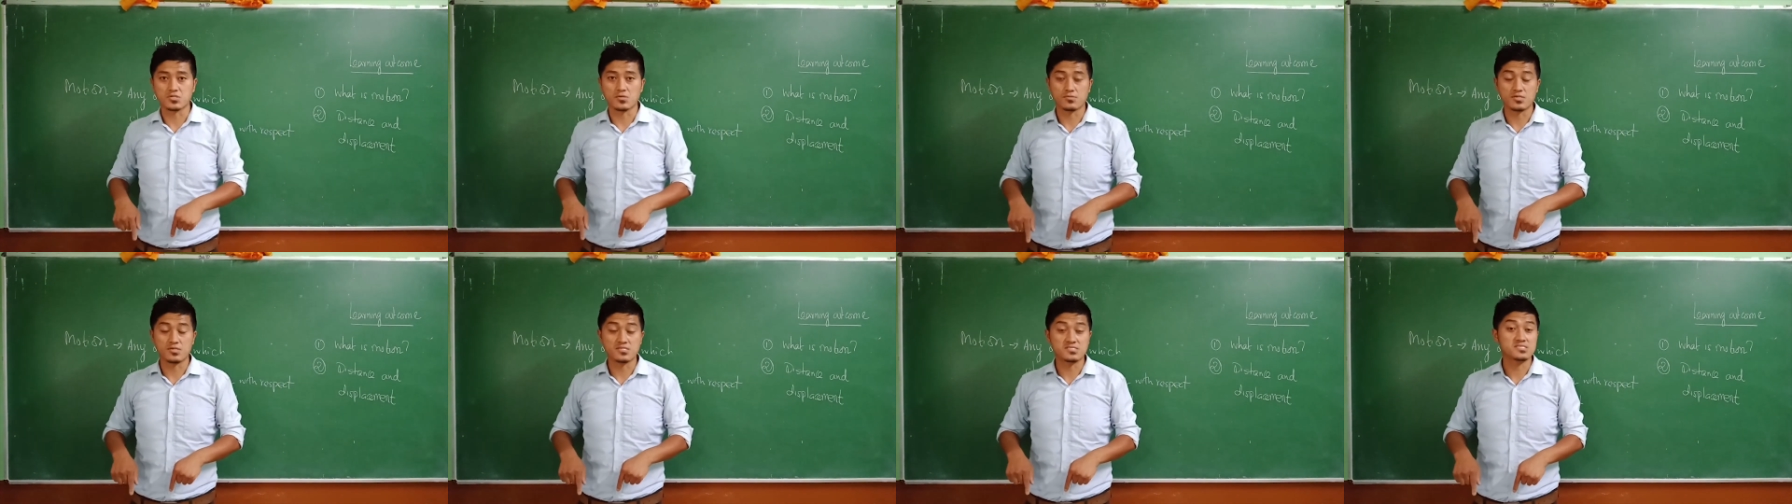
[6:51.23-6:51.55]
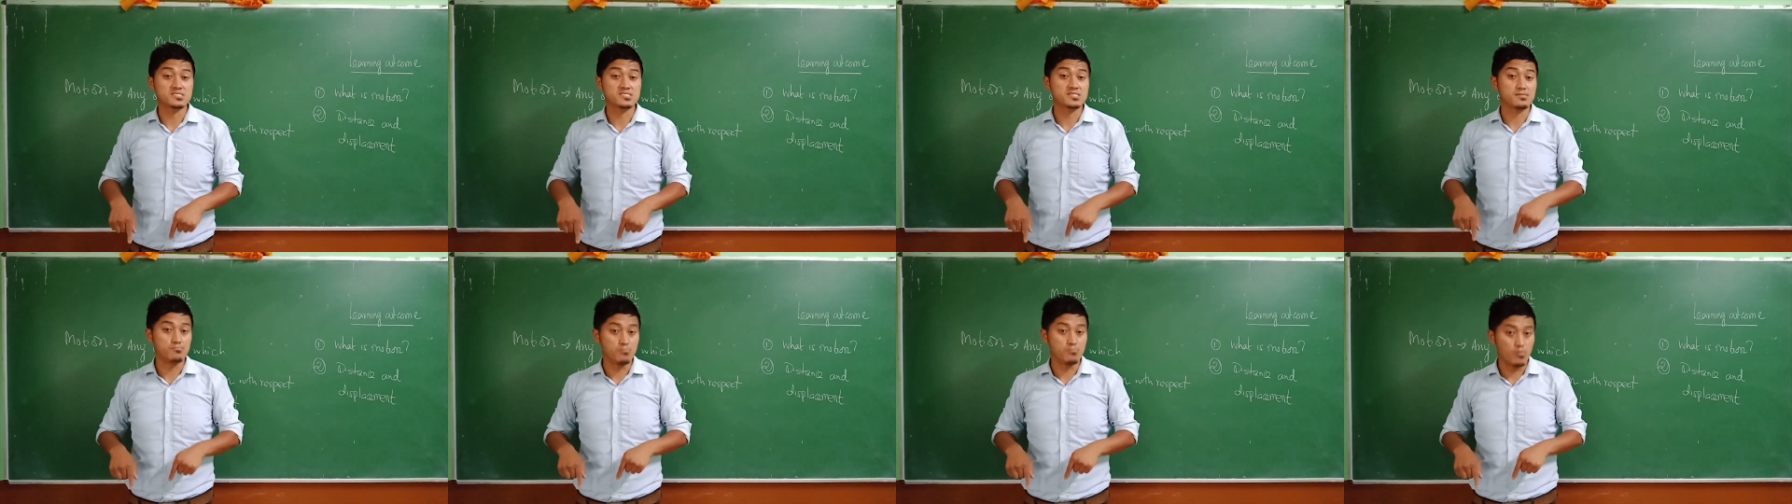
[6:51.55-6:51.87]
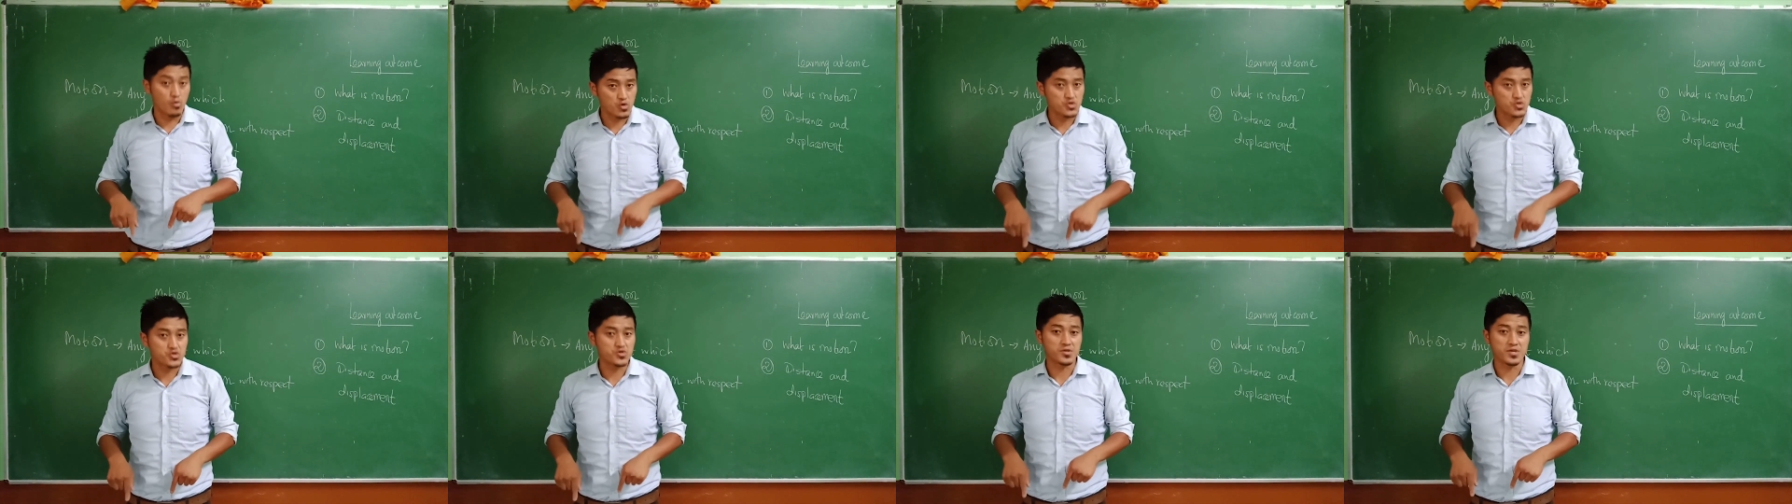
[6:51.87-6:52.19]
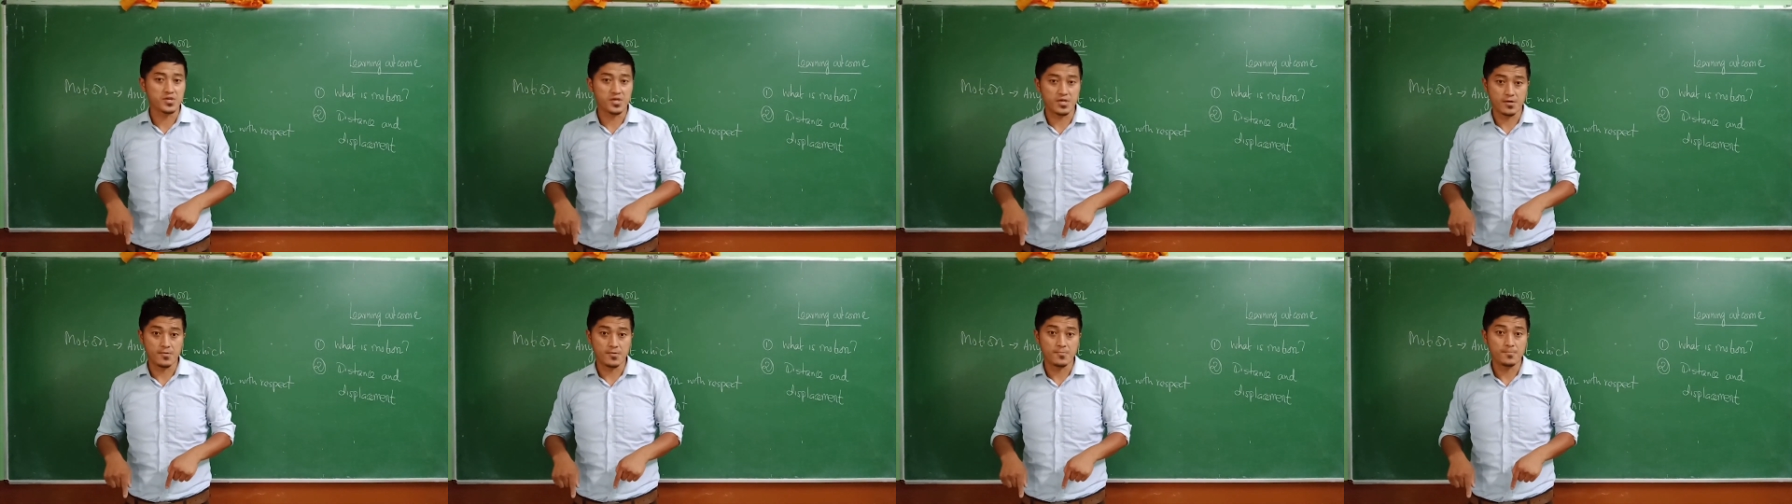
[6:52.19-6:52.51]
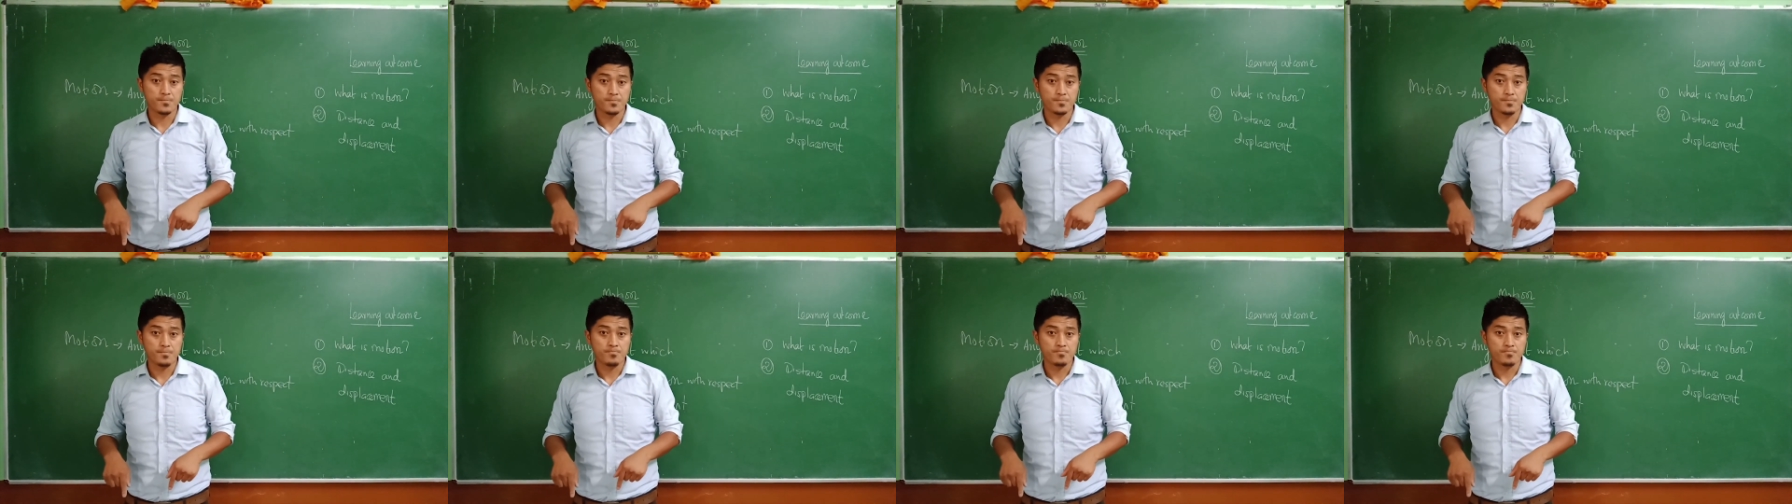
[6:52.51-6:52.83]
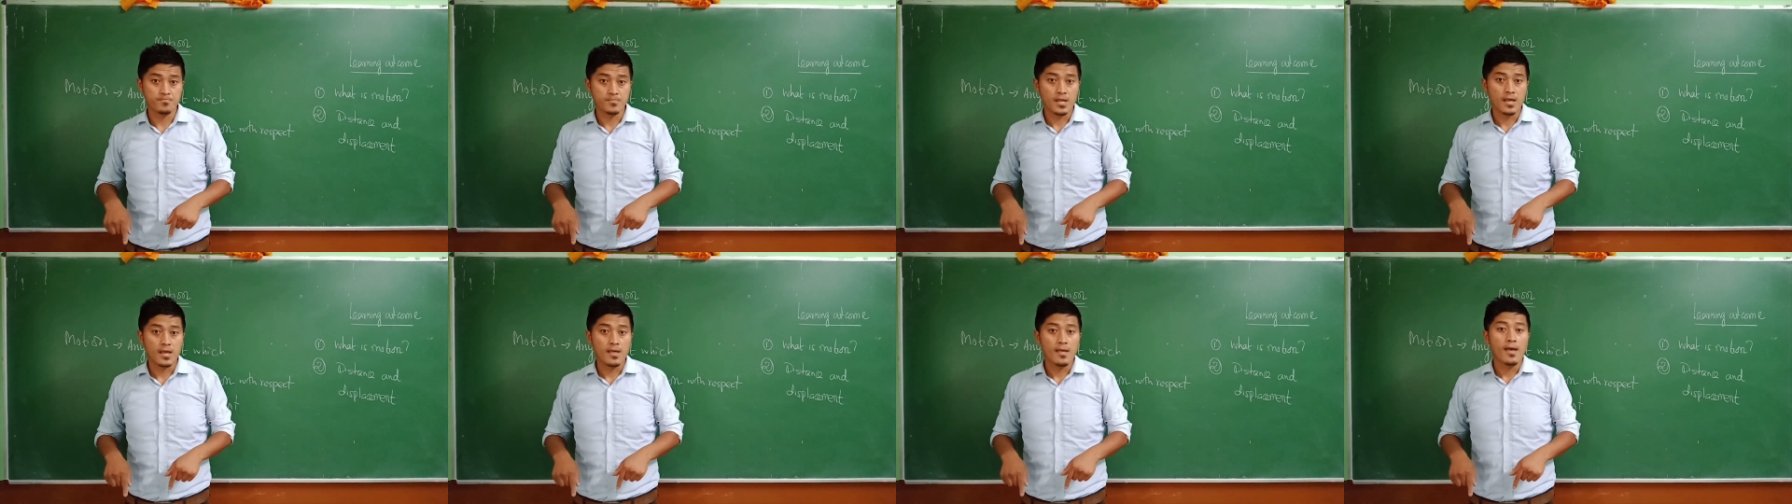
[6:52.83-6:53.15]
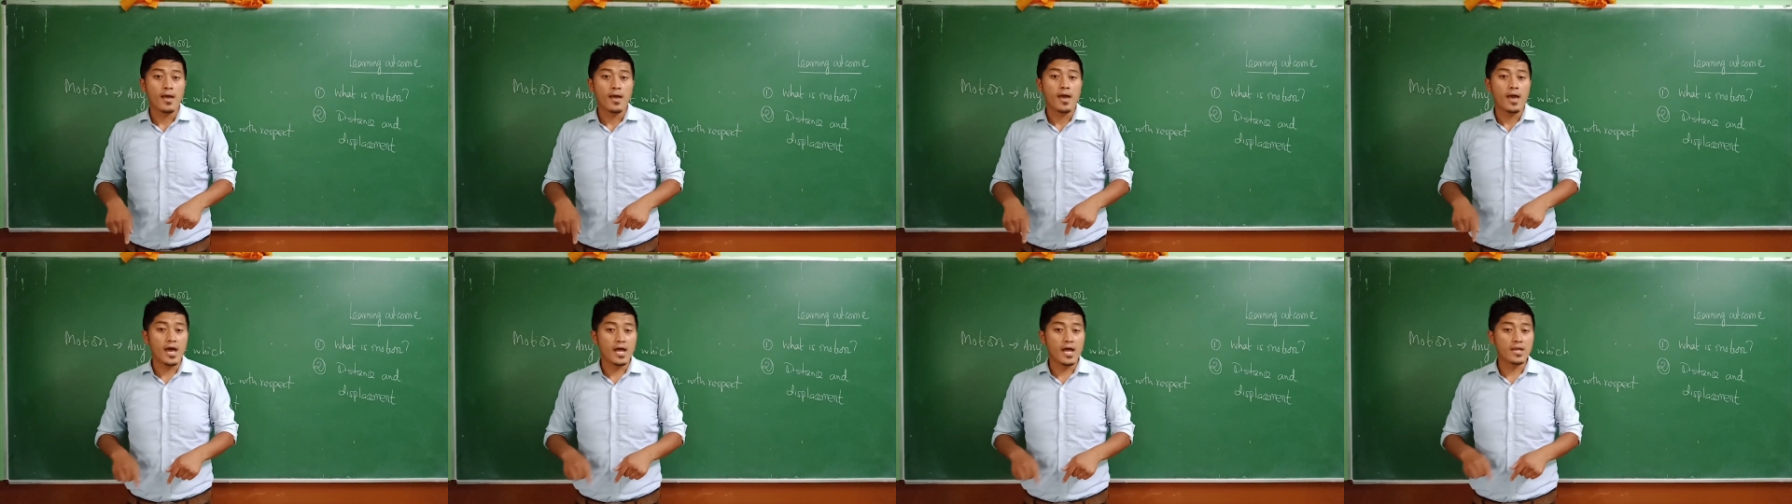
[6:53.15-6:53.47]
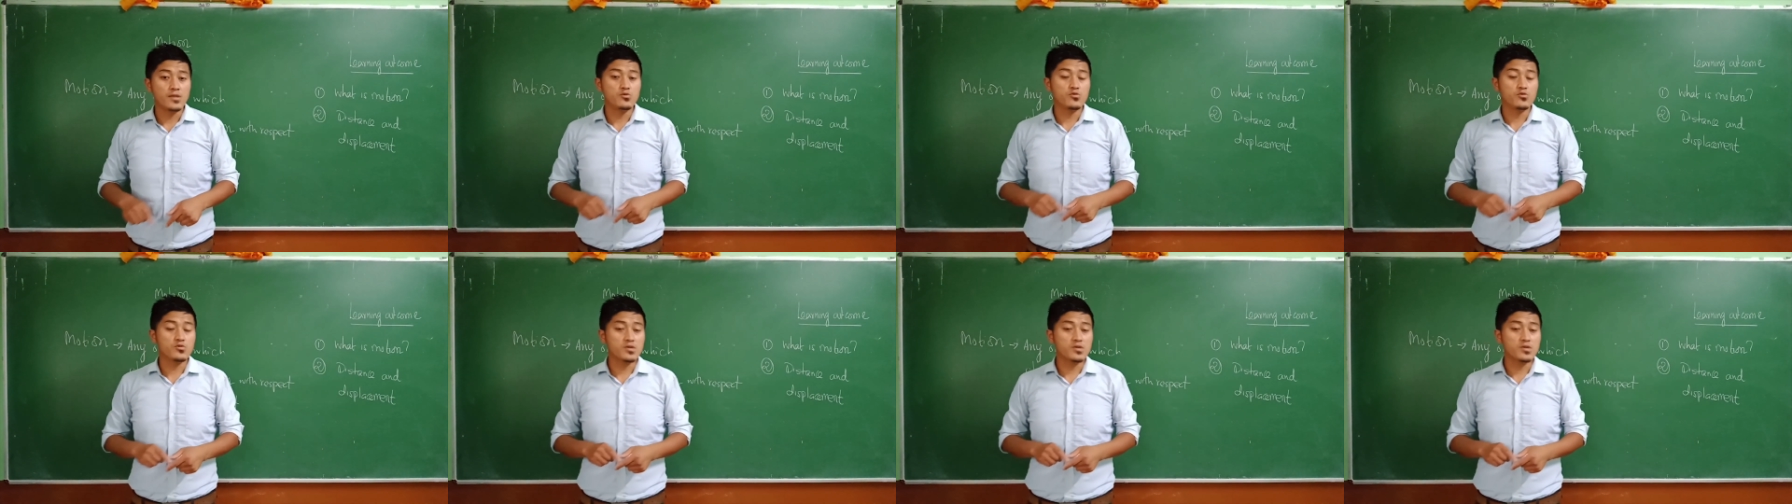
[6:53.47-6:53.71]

This is a motion here. And you